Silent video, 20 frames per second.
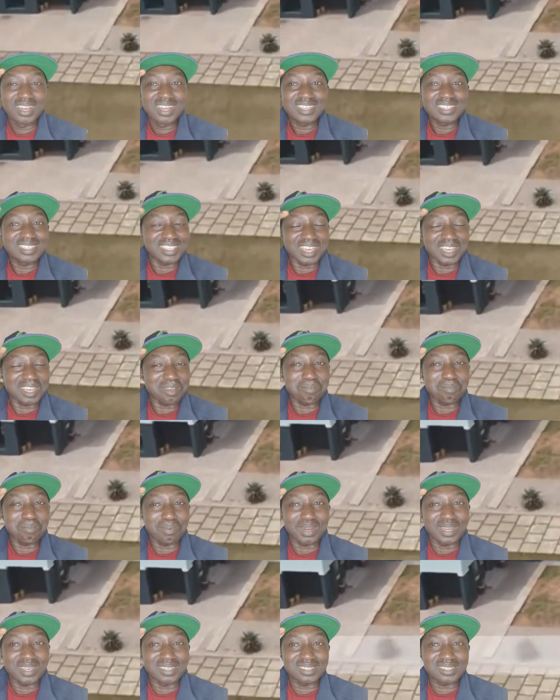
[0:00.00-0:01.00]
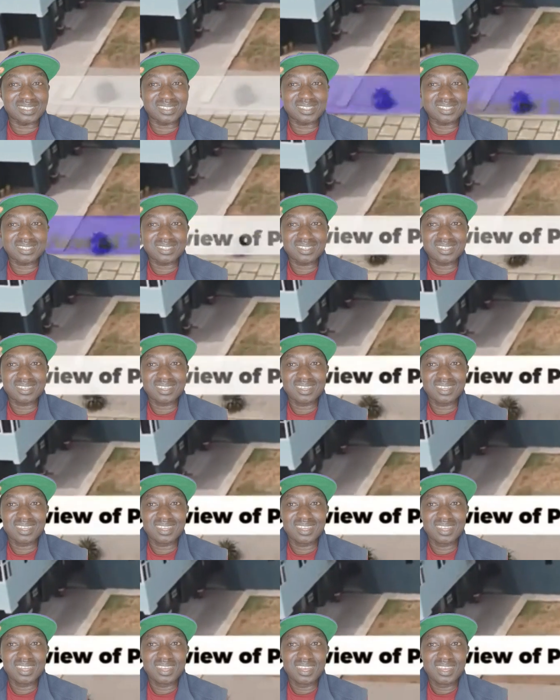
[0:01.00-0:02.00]
came out last week. A
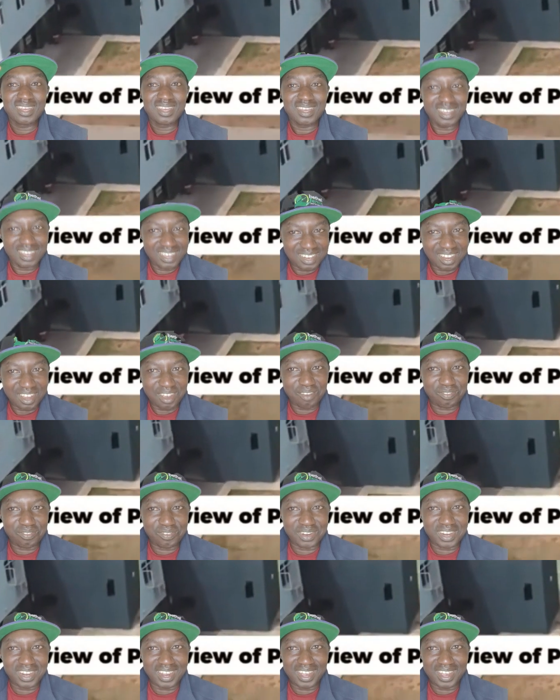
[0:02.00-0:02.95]
Nigerian reporter got his